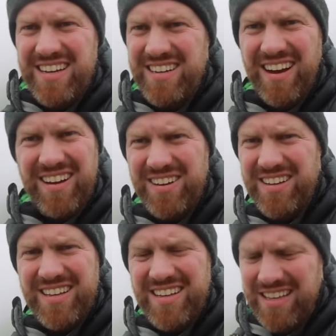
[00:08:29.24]

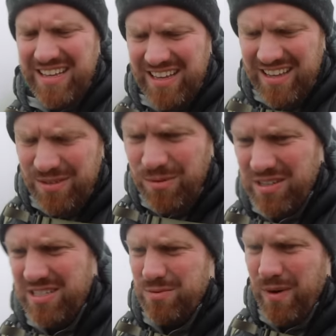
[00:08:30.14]
oh, what
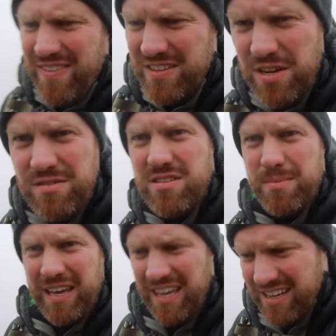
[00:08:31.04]
is this weather doing to
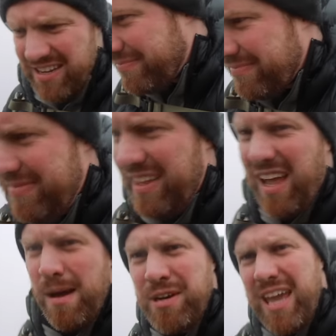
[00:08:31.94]
me?
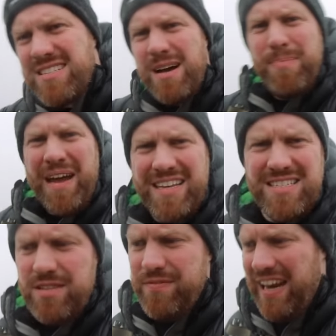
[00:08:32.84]
I'm gonna get down back
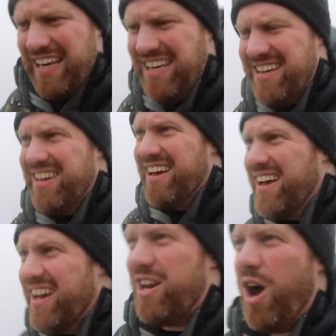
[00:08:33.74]
into the valley,
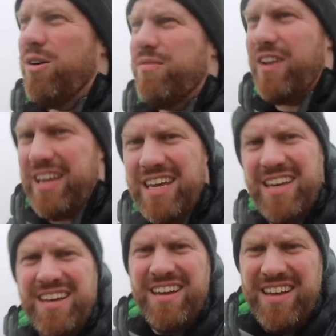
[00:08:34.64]
and hopefully
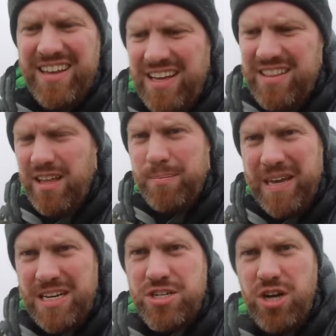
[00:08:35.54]
there'll
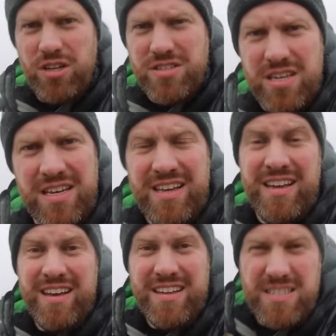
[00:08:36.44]
be a shot
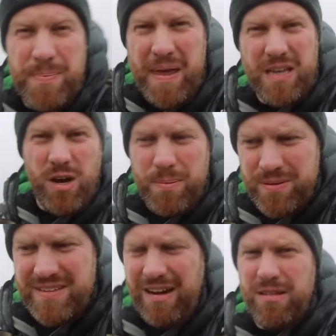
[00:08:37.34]
to pick up
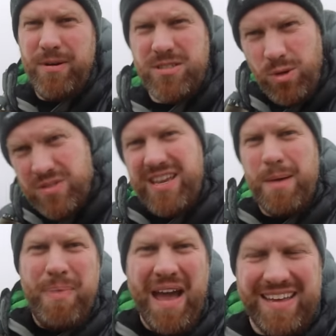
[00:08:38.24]
down the bottom. Once I
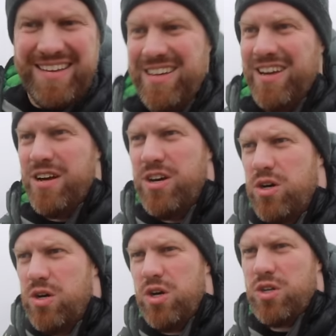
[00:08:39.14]
get back
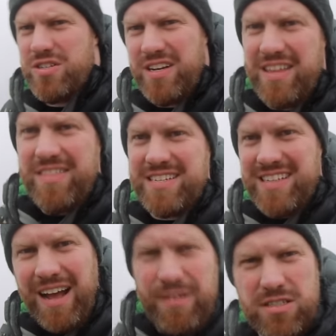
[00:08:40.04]
underneath this
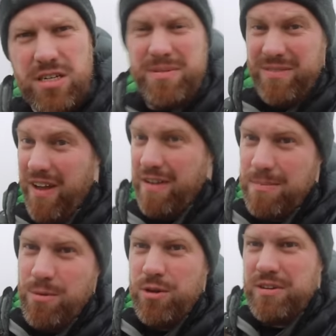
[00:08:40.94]
cloud, it's going to be very
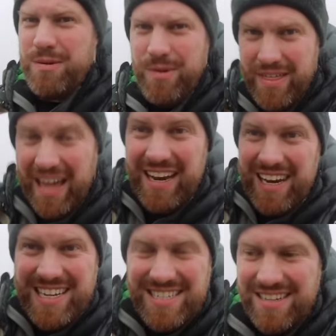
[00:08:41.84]
moody with that
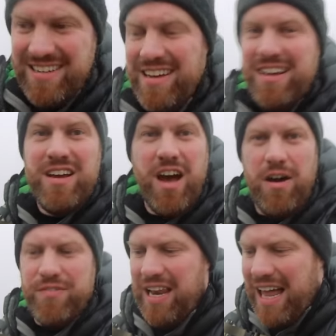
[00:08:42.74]
lid
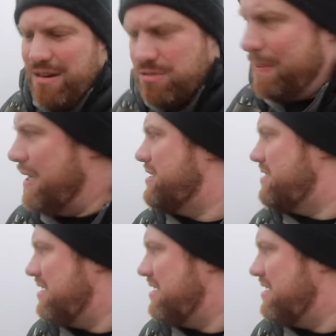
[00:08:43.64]
of cloud, but